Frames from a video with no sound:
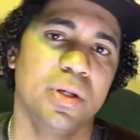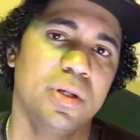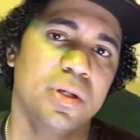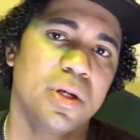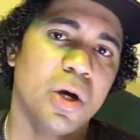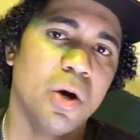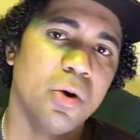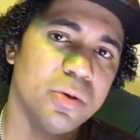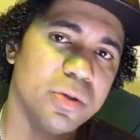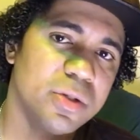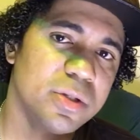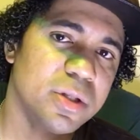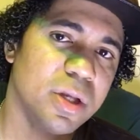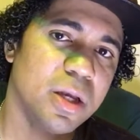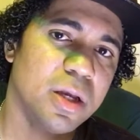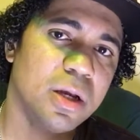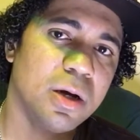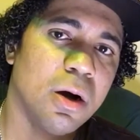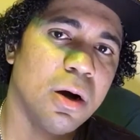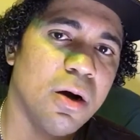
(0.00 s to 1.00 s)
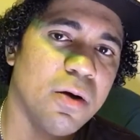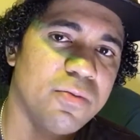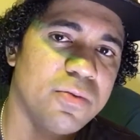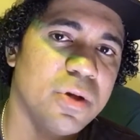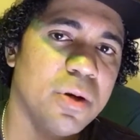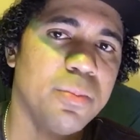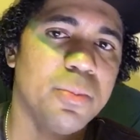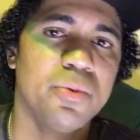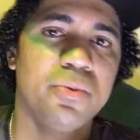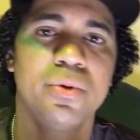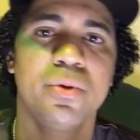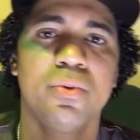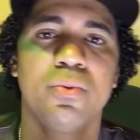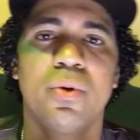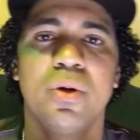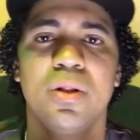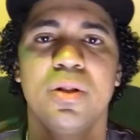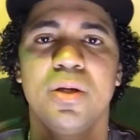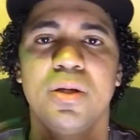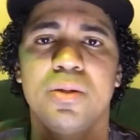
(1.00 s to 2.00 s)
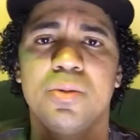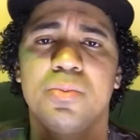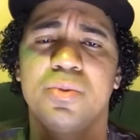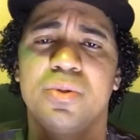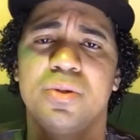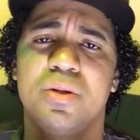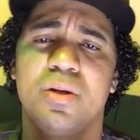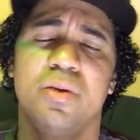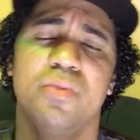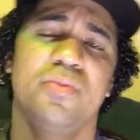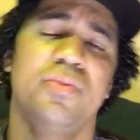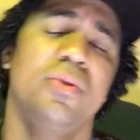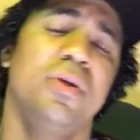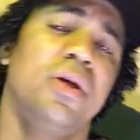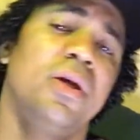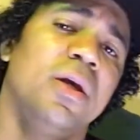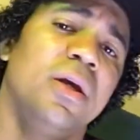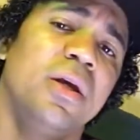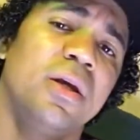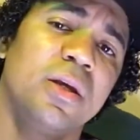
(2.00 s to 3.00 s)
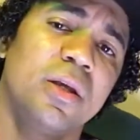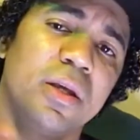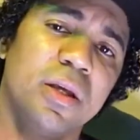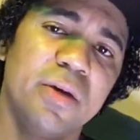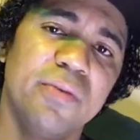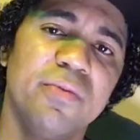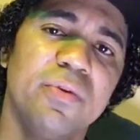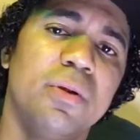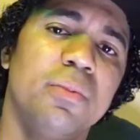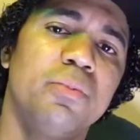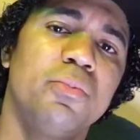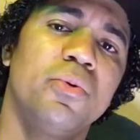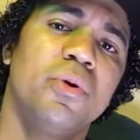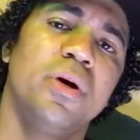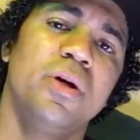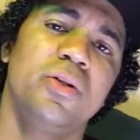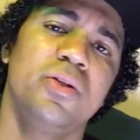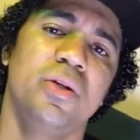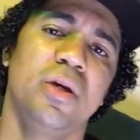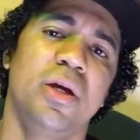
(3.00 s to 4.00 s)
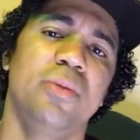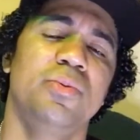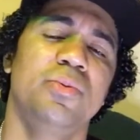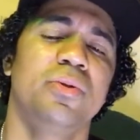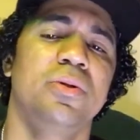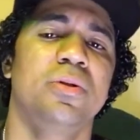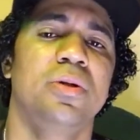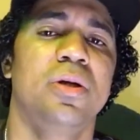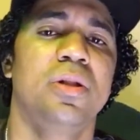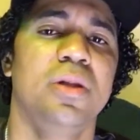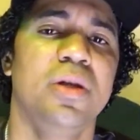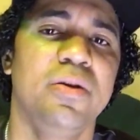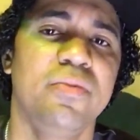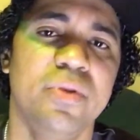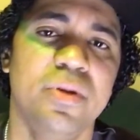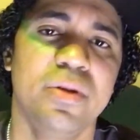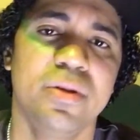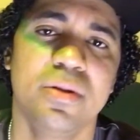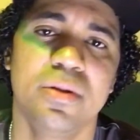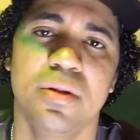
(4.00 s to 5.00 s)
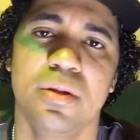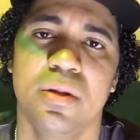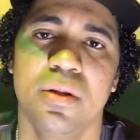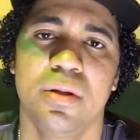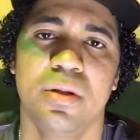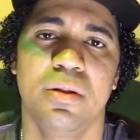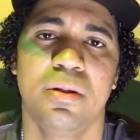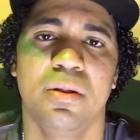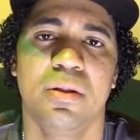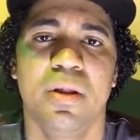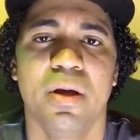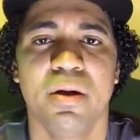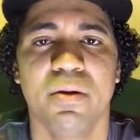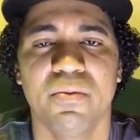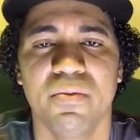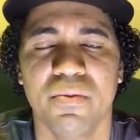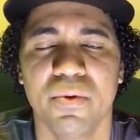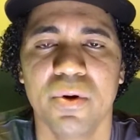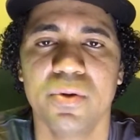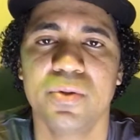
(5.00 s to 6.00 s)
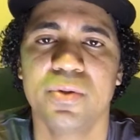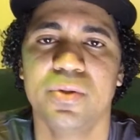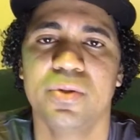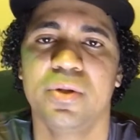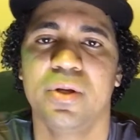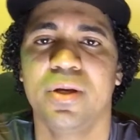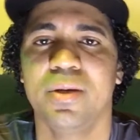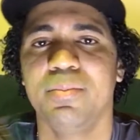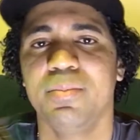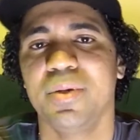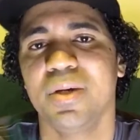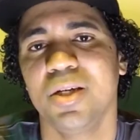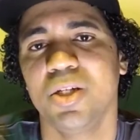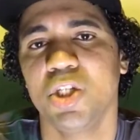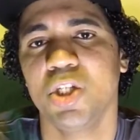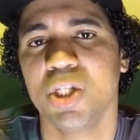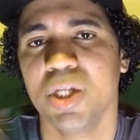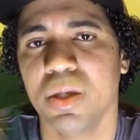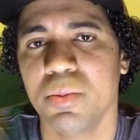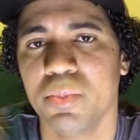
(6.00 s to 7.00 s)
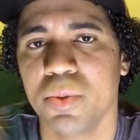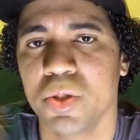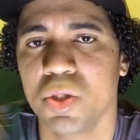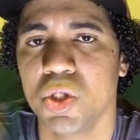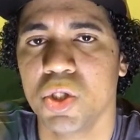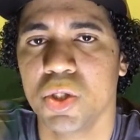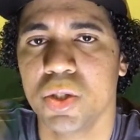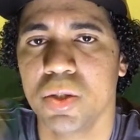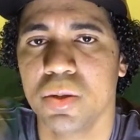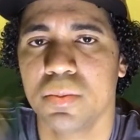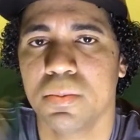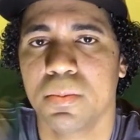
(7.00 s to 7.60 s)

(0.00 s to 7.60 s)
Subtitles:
Golden State coughed up a 3-1 lead themselves, giving LeBron James and Cleveland their first NBA championship.